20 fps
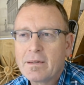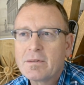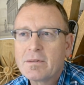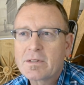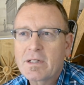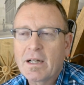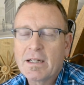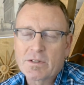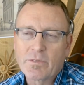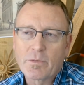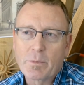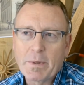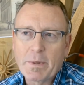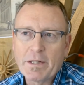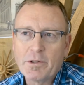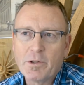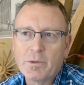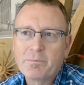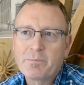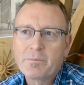size of a
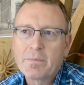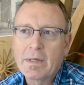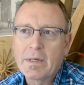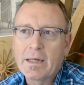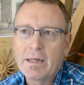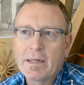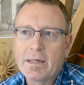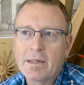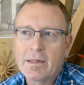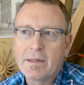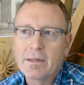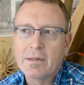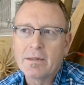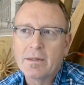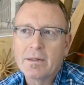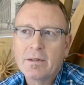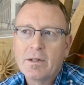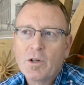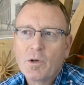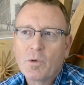bedroom.
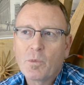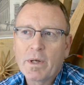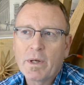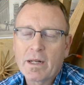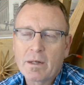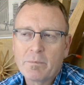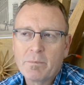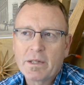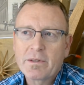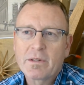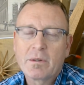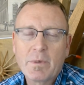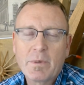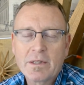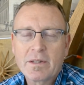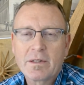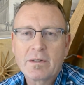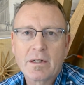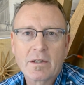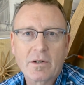And we had a
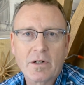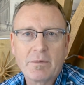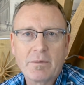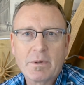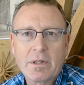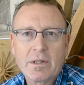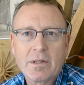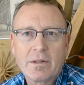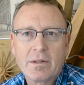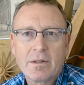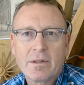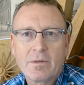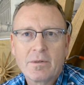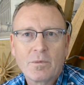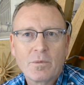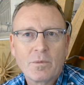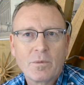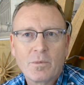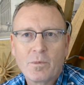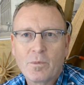month-to-month -month agreement.
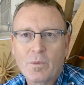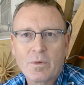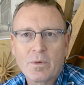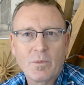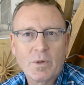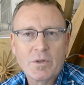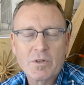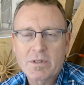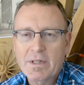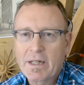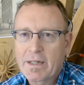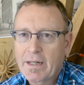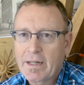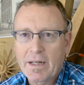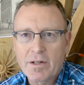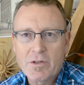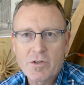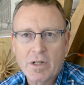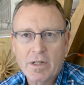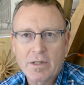We just had a
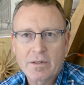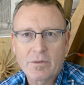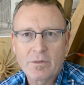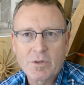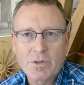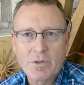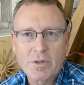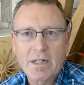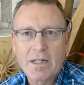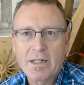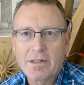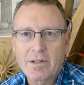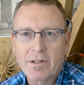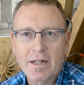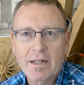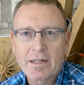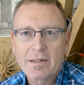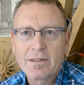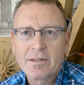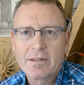handshake. There was no
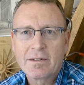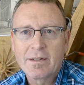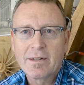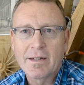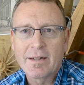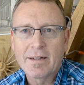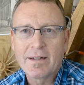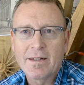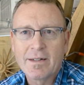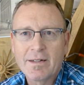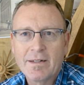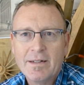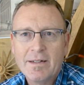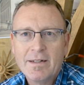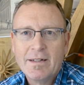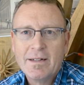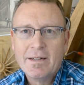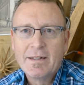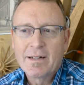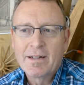contract. Uh,
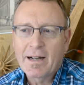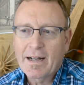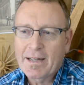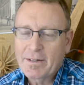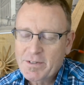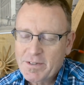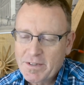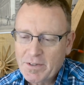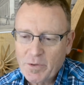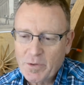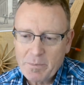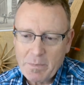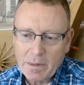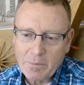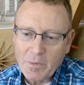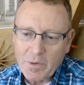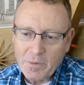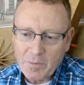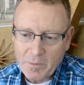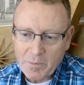I still
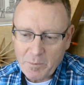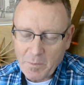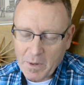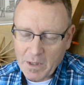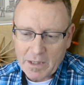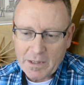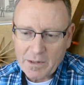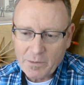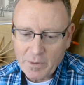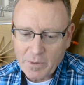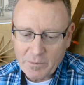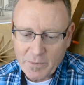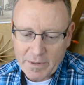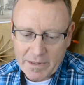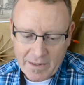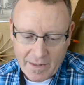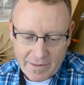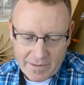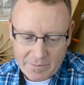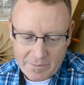remember Mark when we
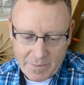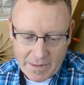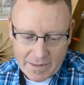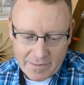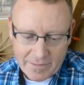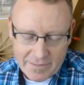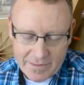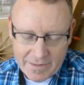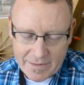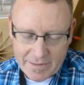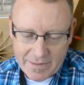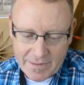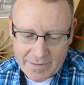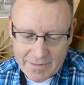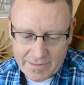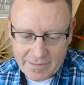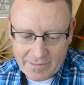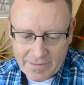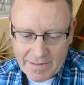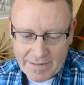talked about uh,
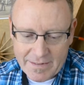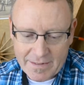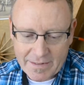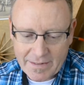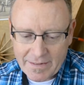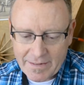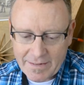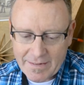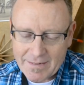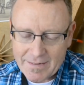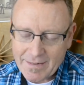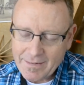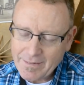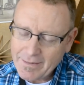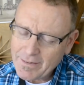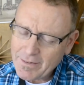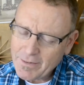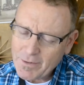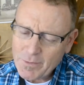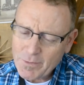leasing it. He said,
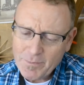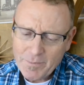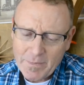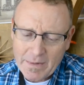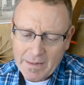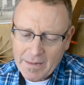you know,